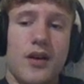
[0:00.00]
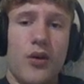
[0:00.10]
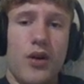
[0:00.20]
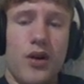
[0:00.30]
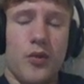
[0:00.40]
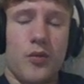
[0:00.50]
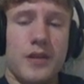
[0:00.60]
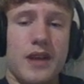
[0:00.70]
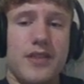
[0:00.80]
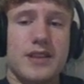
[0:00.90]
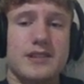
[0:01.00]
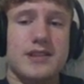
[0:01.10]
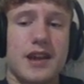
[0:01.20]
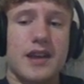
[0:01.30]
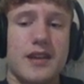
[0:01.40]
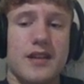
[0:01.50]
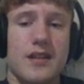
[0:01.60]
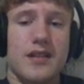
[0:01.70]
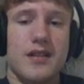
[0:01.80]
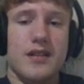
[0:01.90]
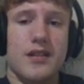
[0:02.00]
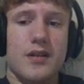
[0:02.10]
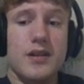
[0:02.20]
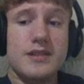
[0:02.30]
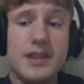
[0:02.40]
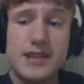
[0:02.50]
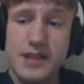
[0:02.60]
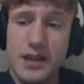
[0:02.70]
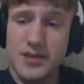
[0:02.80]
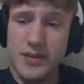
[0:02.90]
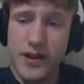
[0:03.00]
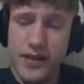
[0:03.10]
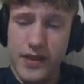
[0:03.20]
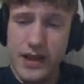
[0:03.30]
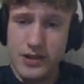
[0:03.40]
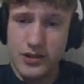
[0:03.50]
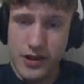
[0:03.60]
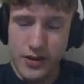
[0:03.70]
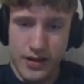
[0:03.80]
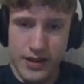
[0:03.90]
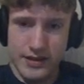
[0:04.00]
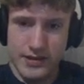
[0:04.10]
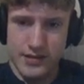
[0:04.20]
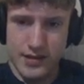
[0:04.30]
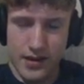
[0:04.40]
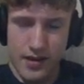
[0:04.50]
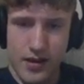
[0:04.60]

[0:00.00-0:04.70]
Whoa, but yeah, they say 60 times bigger than the asteroid. Okay, that is insane.